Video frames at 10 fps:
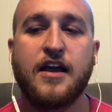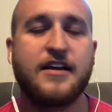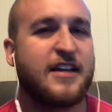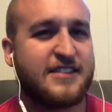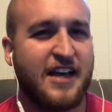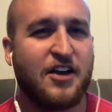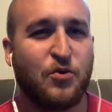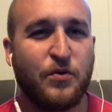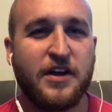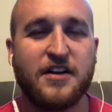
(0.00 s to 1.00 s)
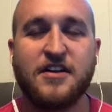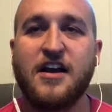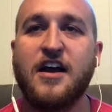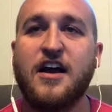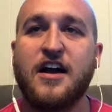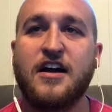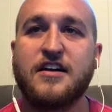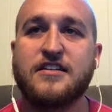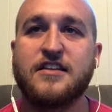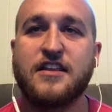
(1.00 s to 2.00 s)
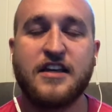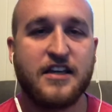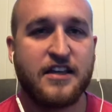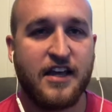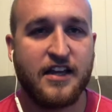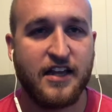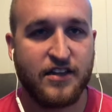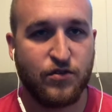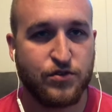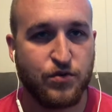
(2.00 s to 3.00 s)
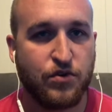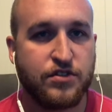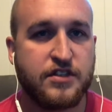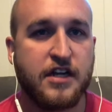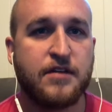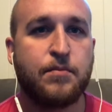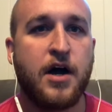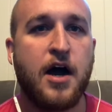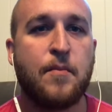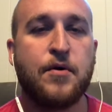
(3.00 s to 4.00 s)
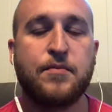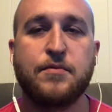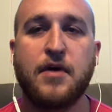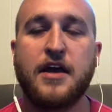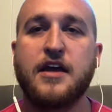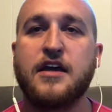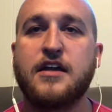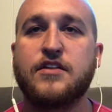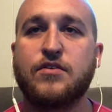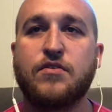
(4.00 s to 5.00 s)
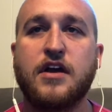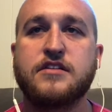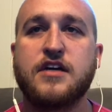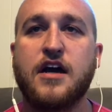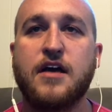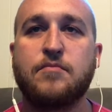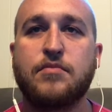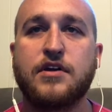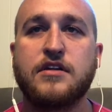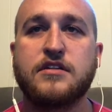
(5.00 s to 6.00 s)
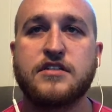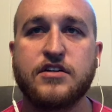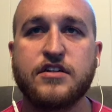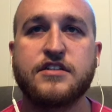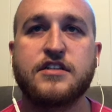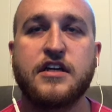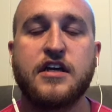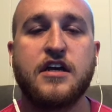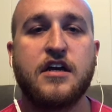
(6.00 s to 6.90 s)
it's kind of weird thinking that like those words kind of pop up in my head at the right time, but seriously,